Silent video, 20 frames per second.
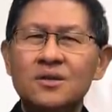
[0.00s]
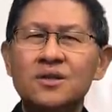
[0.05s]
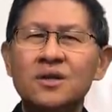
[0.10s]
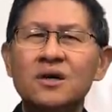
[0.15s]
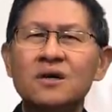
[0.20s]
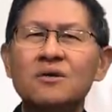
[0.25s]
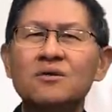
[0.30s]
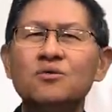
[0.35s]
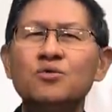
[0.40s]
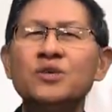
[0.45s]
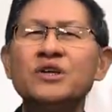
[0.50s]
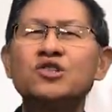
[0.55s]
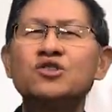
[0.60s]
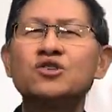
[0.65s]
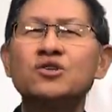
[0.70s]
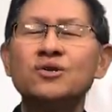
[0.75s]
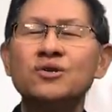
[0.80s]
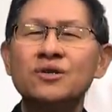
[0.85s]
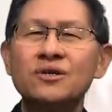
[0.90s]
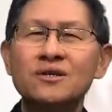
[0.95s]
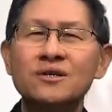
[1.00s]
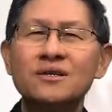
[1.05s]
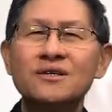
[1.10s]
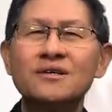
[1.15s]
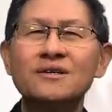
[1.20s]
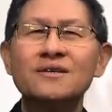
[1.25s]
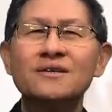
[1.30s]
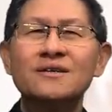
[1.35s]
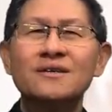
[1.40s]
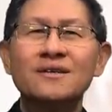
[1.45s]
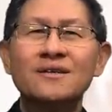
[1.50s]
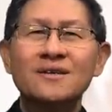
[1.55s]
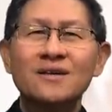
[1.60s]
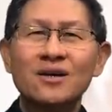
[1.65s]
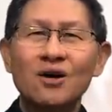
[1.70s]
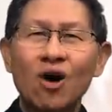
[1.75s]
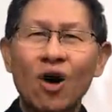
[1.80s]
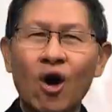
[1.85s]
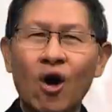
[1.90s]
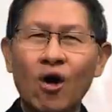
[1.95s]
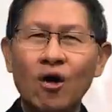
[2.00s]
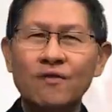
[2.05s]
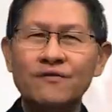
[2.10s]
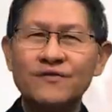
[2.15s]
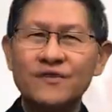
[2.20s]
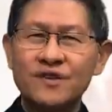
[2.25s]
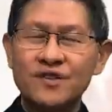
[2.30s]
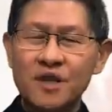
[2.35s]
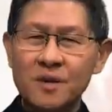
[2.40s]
the return of